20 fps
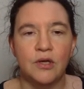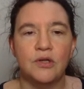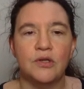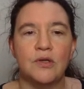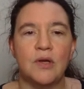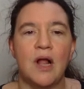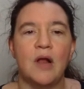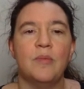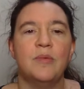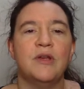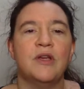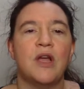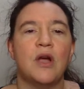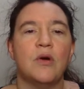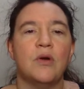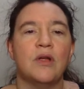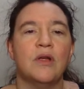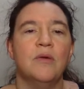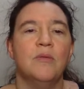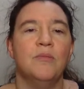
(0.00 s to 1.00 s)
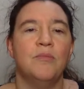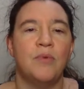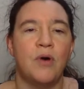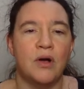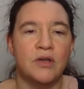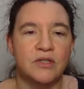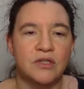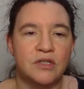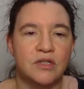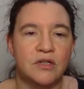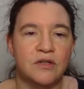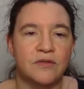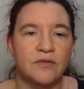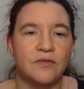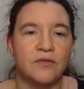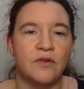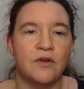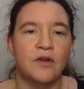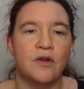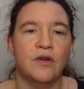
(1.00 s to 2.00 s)
So I'll be going positive
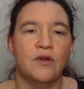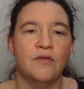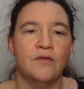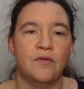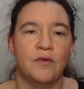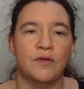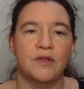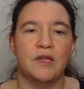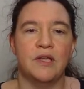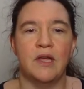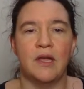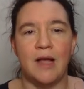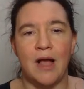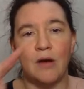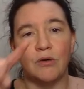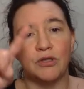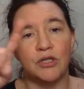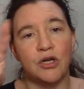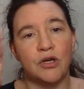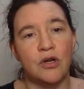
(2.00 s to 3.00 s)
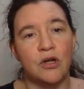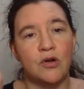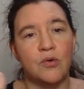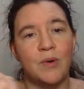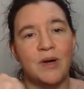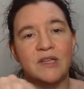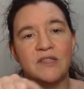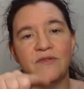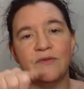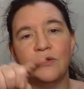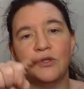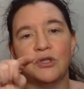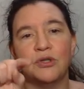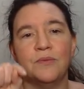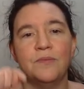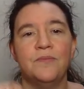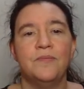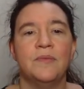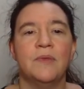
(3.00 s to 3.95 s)
for the counterclockwise version